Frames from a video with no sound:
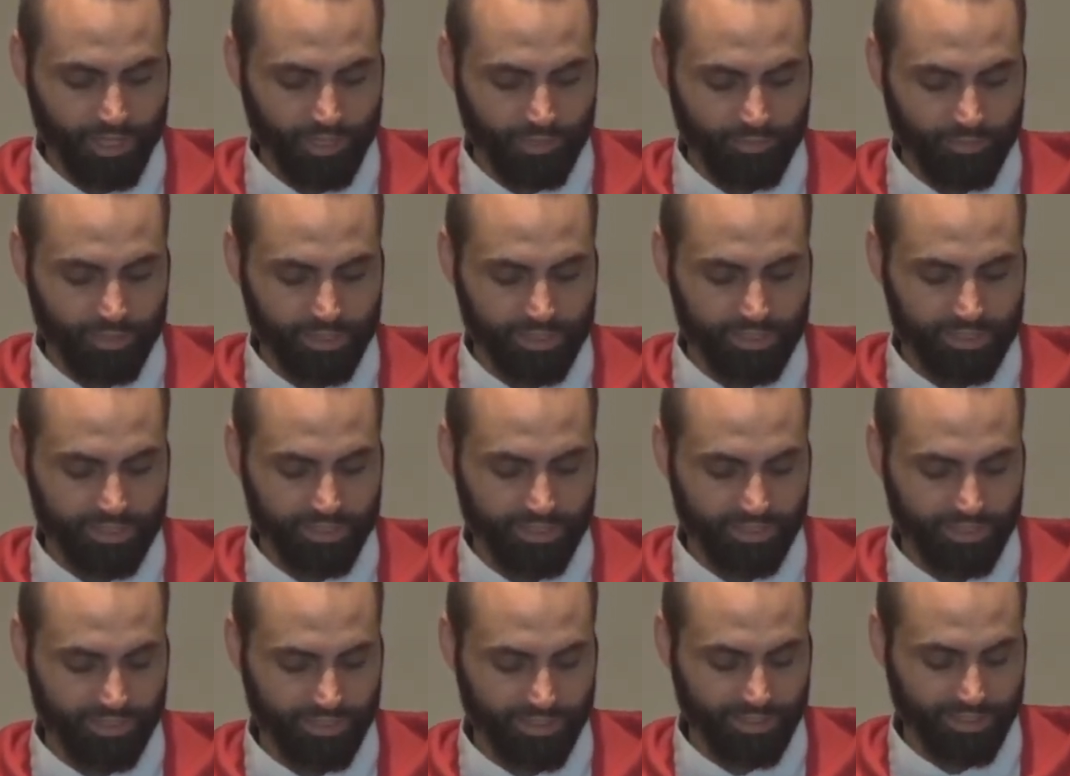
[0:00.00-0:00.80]
we
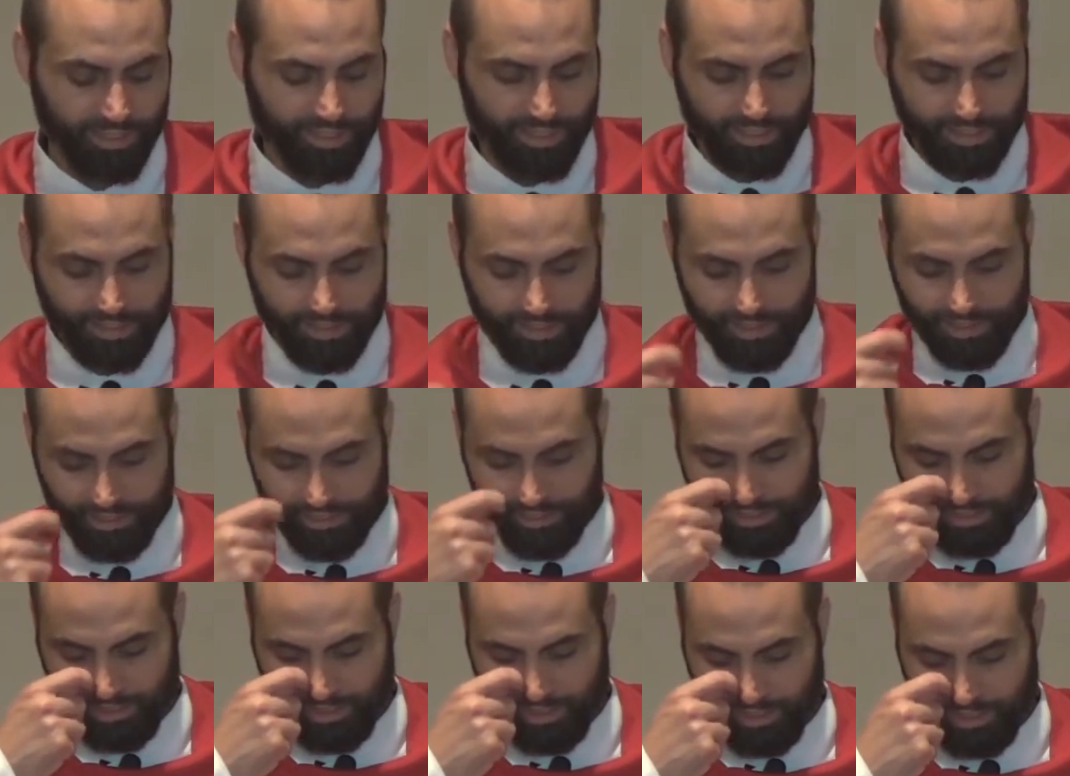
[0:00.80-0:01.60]
see
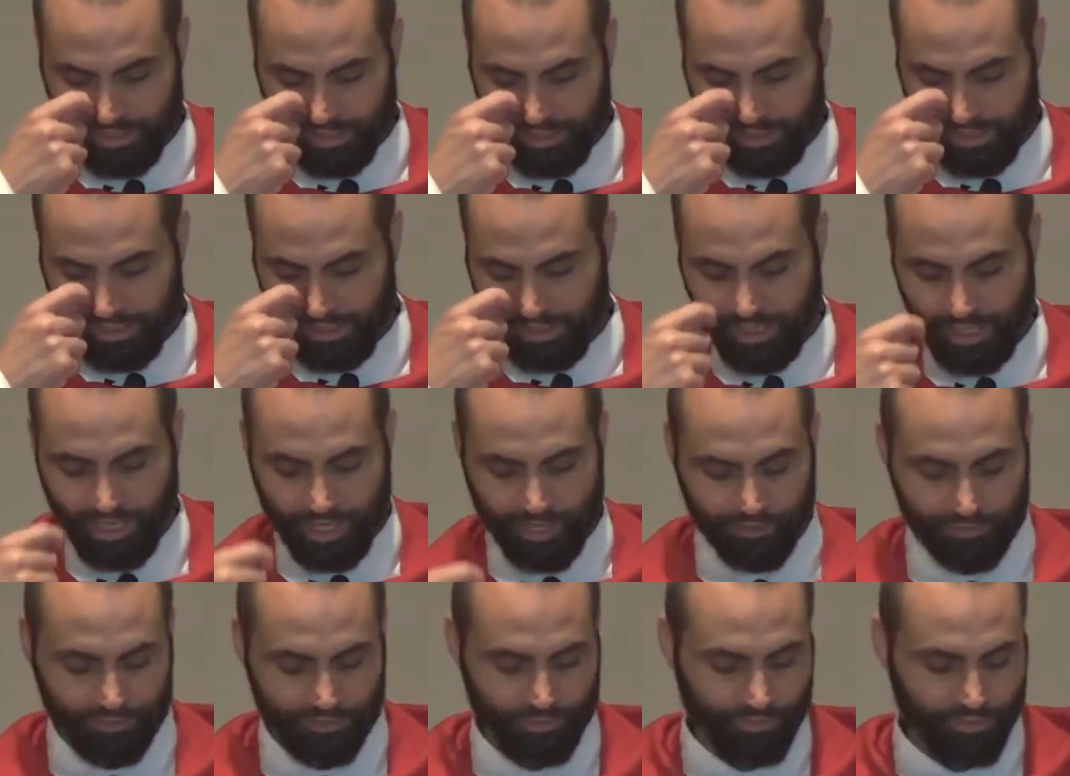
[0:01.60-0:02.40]
this uh,
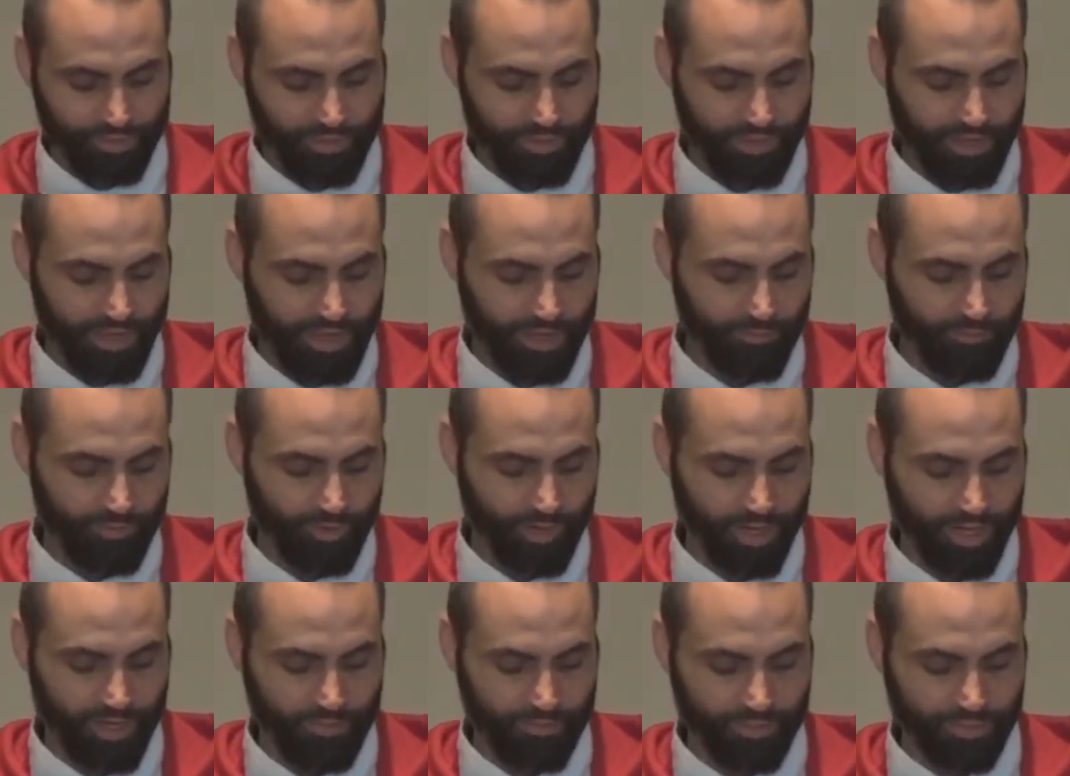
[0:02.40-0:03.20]
encounter with
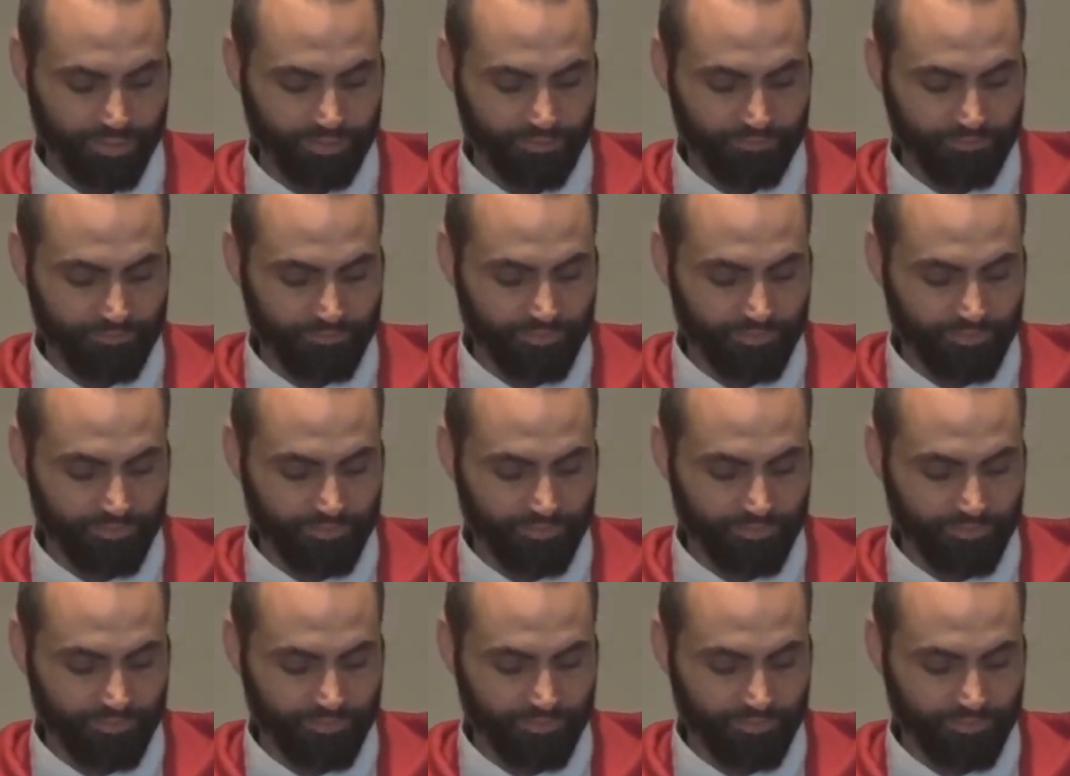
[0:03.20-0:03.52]
Abraham and,